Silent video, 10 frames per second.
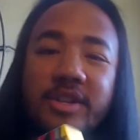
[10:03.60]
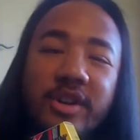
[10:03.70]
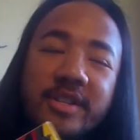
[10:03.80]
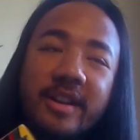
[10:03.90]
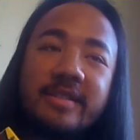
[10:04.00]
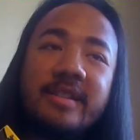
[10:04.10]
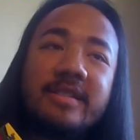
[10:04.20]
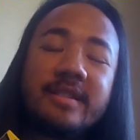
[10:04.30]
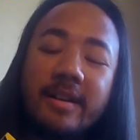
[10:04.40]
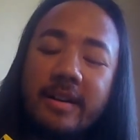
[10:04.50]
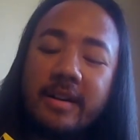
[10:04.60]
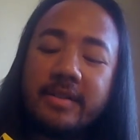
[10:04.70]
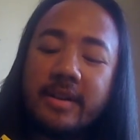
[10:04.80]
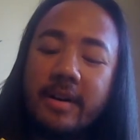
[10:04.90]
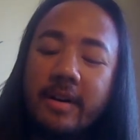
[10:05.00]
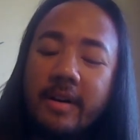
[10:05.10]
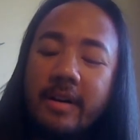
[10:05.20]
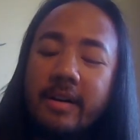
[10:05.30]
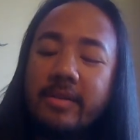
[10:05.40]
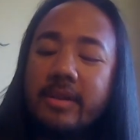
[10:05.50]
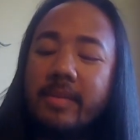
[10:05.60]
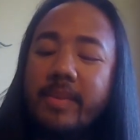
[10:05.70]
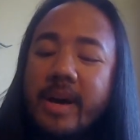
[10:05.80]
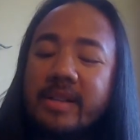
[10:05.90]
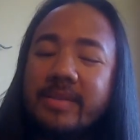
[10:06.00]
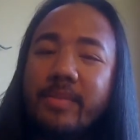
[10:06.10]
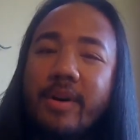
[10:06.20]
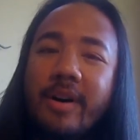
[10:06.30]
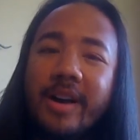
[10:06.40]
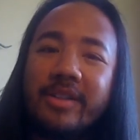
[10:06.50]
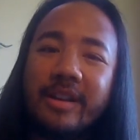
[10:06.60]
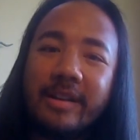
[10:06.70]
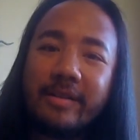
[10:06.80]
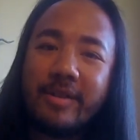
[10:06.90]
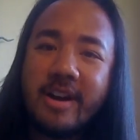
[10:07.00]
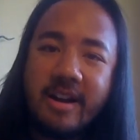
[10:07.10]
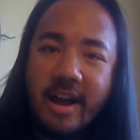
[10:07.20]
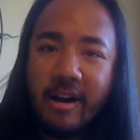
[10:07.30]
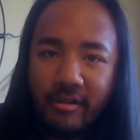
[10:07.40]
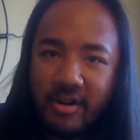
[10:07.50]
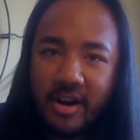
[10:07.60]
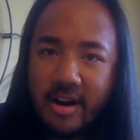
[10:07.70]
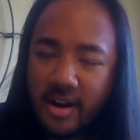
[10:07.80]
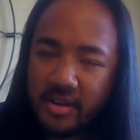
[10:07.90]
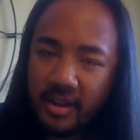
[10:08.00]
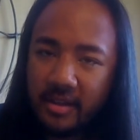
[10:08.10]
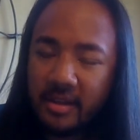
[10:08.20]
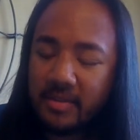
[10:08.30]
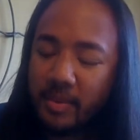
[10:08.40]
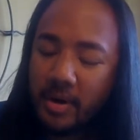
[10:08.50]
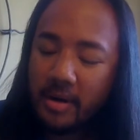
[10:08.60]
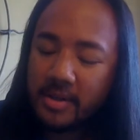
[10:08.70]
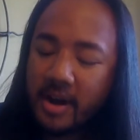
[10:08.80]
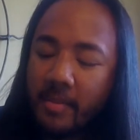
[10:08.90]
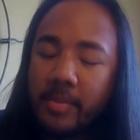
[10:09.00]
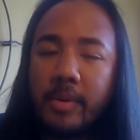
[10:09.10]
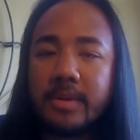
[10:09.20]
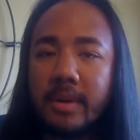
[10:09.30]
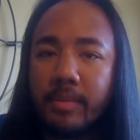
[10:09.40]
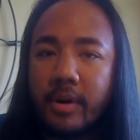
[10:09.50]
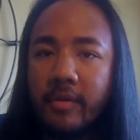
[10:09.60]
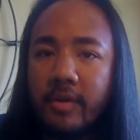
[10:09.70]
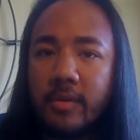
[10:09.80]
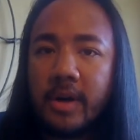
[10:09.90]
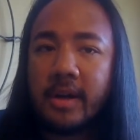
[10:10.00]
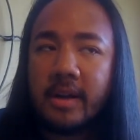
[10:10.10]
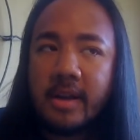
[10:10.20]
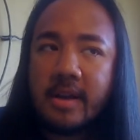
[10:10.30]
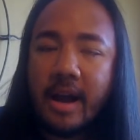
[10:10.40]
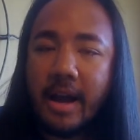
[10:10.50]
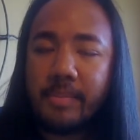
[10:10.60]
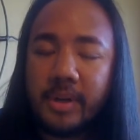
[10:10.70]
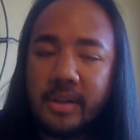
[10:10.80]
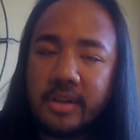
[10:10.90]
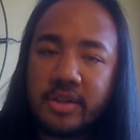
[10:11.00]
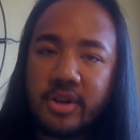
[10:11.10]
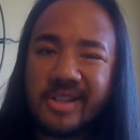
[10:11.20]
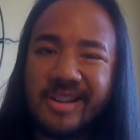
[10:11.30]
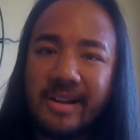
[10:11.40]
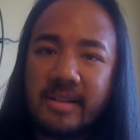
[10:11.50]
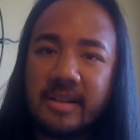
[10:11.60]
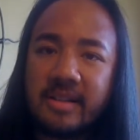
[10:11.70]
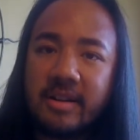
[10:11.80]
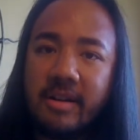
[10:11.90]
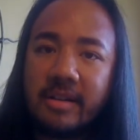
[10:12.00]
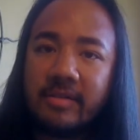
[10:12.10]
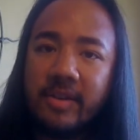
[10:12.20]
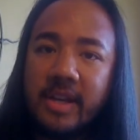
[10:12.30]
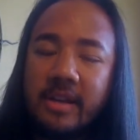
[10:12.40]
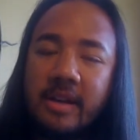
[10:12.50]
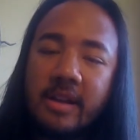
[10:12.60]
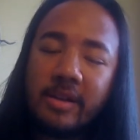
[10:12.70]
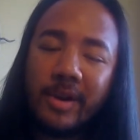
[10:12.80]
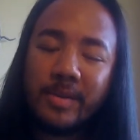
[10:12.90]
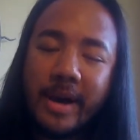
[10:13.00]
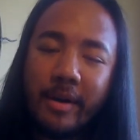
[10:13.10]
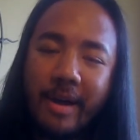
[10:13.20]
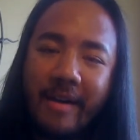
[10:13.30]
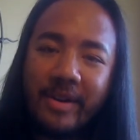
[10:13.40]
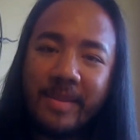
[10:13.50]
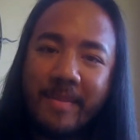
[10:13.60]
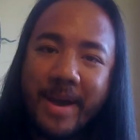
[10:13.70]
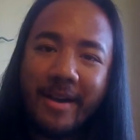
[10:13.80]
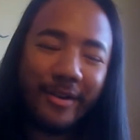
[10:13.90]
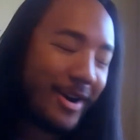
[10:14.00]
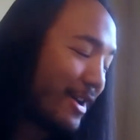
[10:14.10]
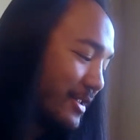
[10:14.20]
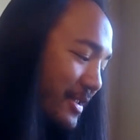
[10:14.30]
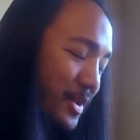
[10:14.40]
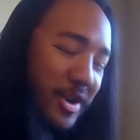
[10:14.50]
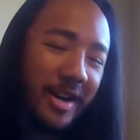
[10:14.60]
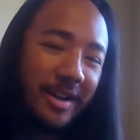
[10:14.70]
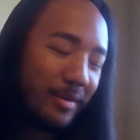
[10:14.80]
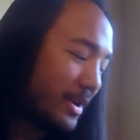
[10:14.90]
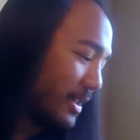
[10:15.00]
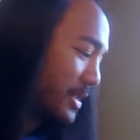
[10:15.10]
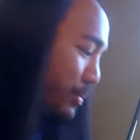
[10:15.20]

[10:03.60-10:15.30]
Srixon Z-Stars are the best ball, I think, right now. I think this ball is comparable to a Pro V1. I play the Srixon Z-Star XV. The reason why I don't have it in my bag right now is because I'm trying to get rid of these